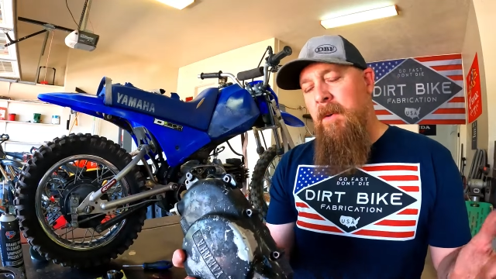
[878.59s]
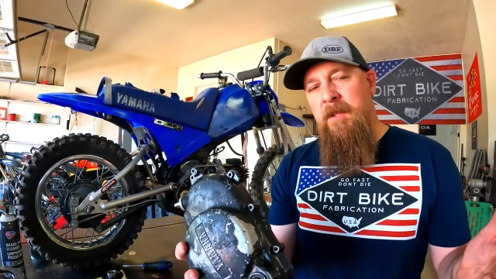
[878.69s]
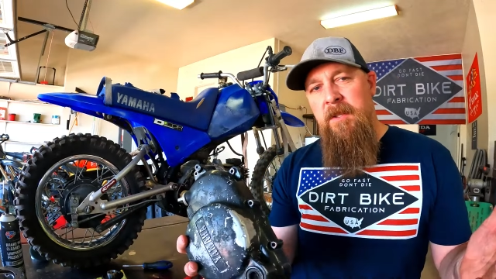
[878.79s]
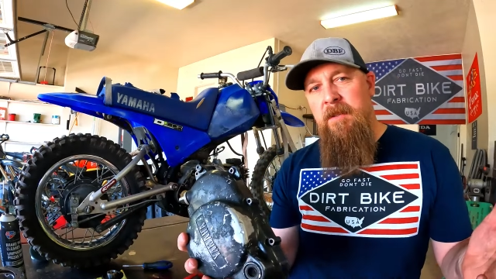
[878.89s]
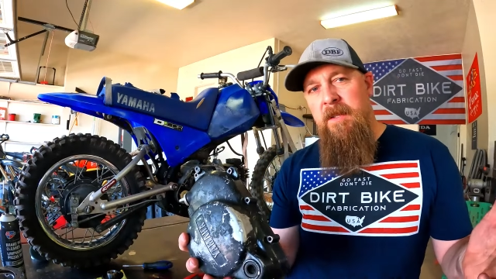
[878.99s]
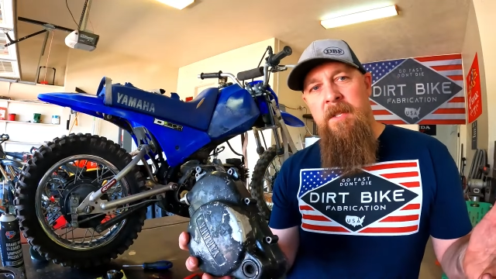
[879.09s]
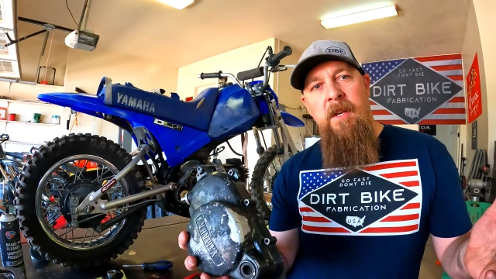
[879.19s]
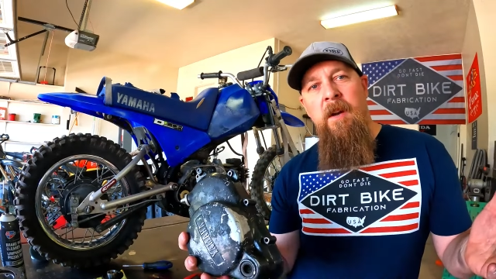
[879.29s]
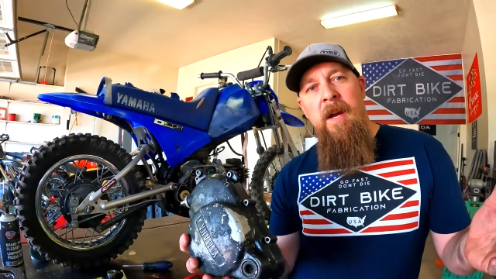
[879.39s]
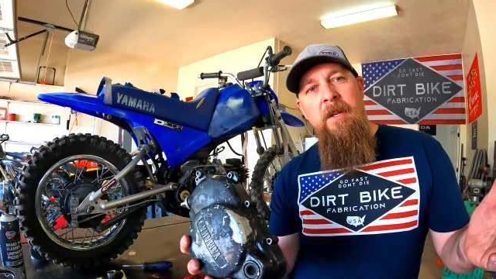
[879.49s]
which is
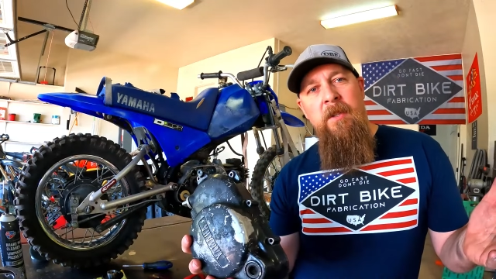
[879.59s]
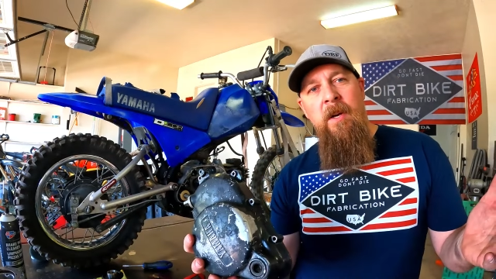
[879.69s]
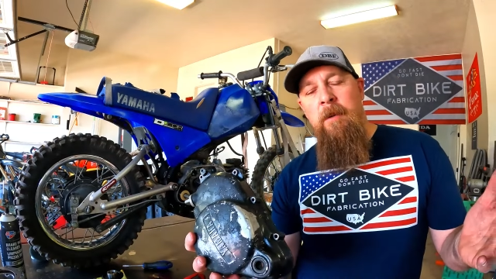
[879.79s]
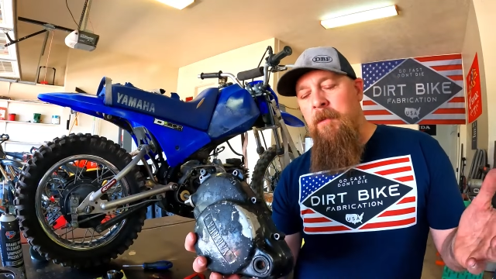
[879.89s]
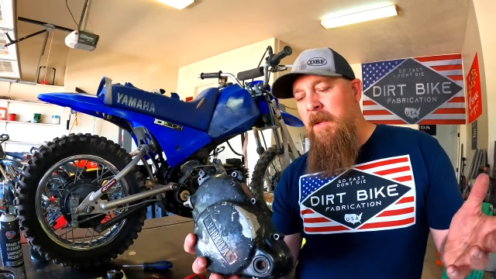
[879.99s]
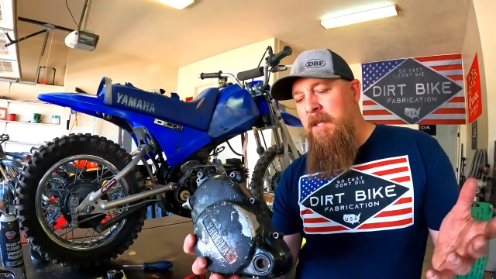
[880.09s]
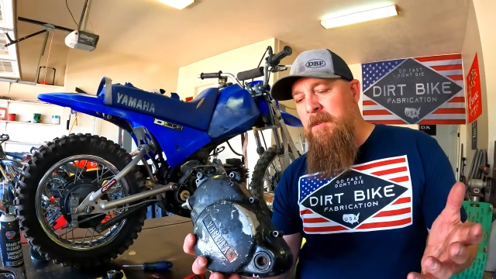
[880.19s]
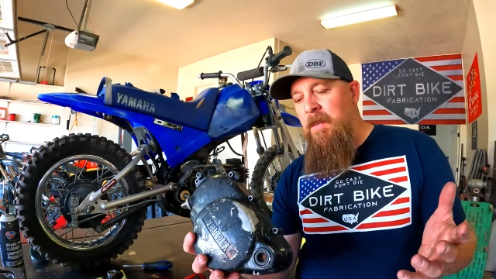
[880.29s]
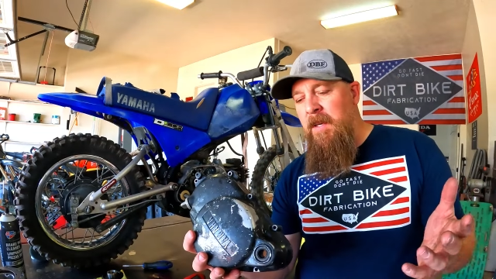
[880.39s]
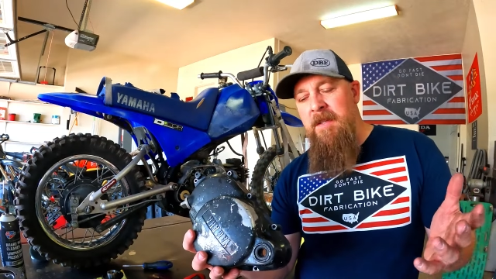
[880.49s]
a great trail
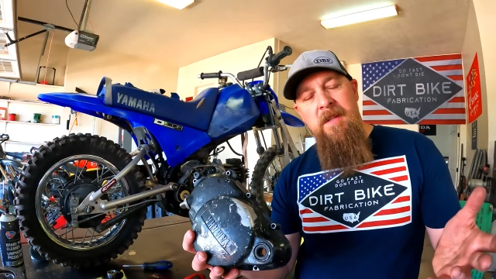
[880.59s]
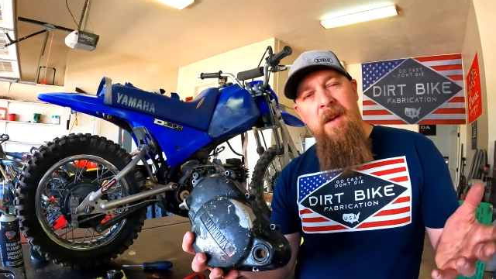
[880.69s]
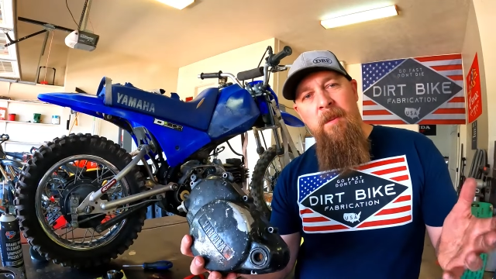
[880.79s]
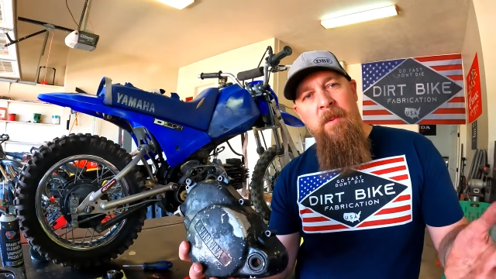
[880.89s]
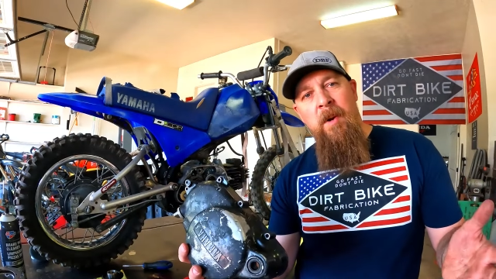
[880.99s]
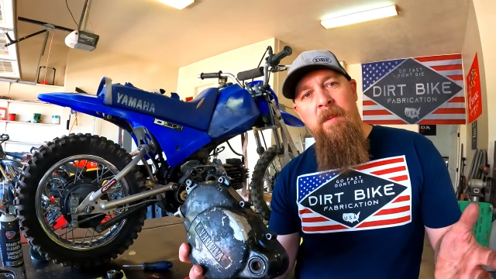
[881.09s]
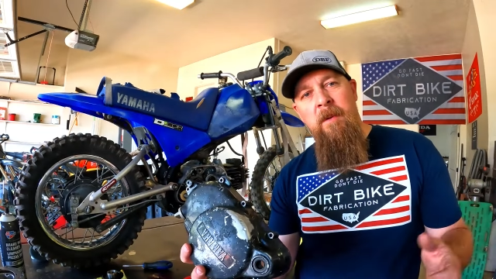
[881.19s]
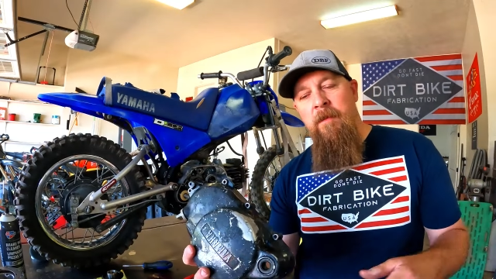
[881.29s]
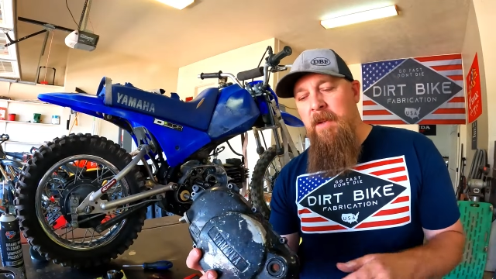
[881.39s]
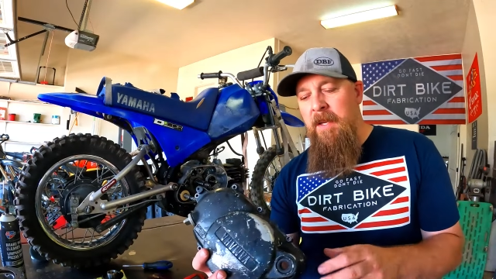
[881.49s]
fix, but it's not a
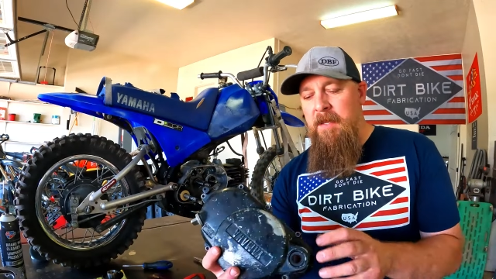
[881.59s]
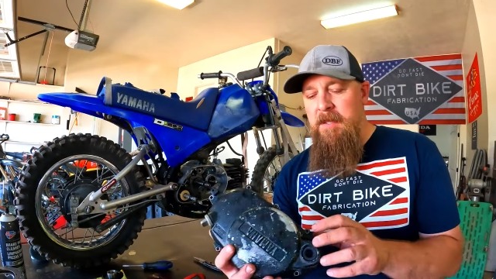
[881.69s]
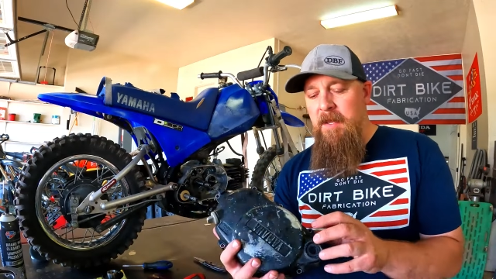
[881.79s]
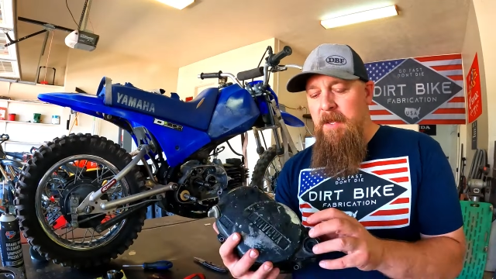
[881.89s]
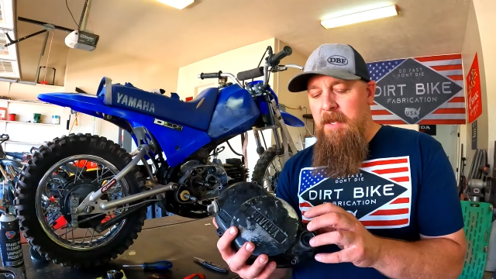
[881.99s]
permanent fix.